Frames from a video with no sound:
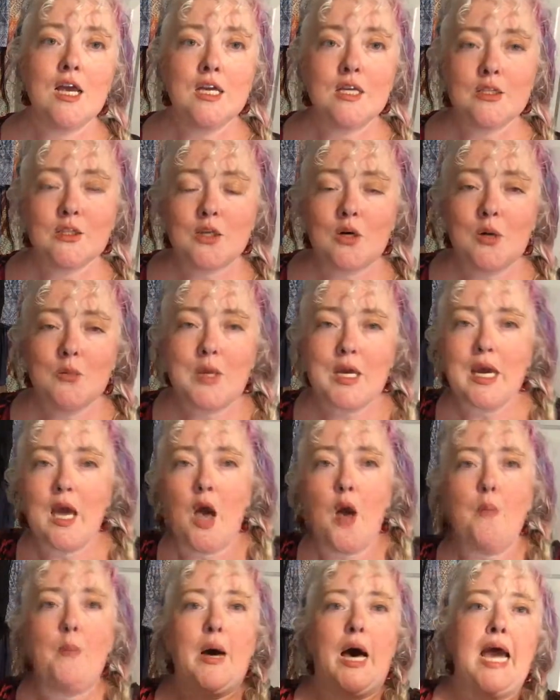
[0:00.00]
So I'm like
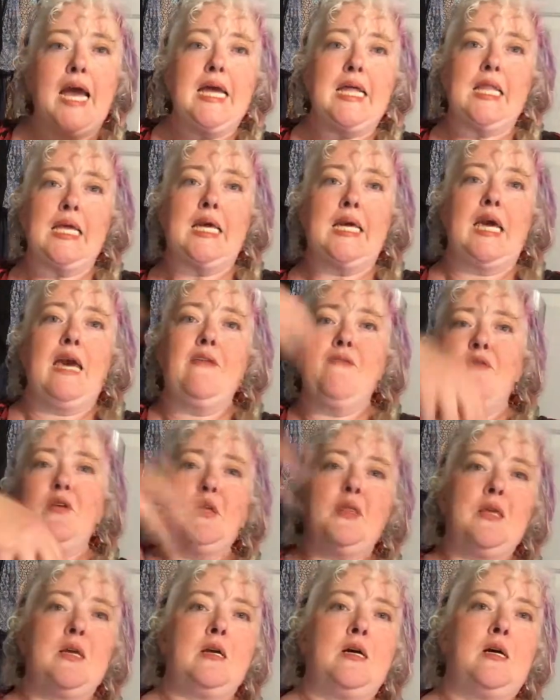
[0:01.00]
piling
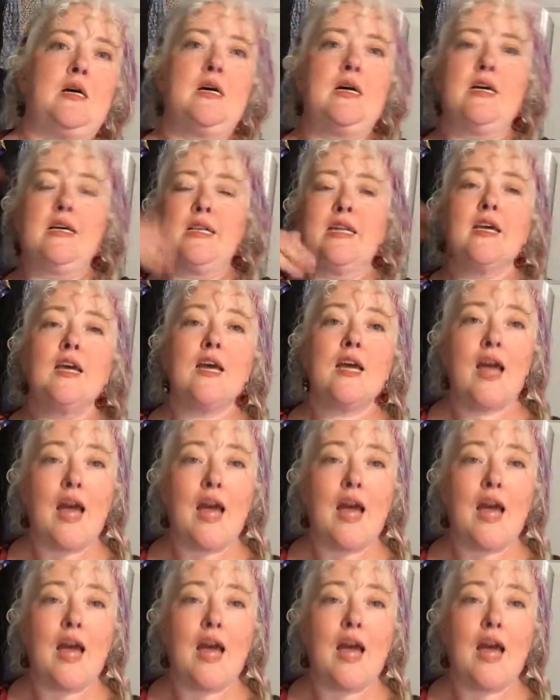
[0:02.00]
everything on.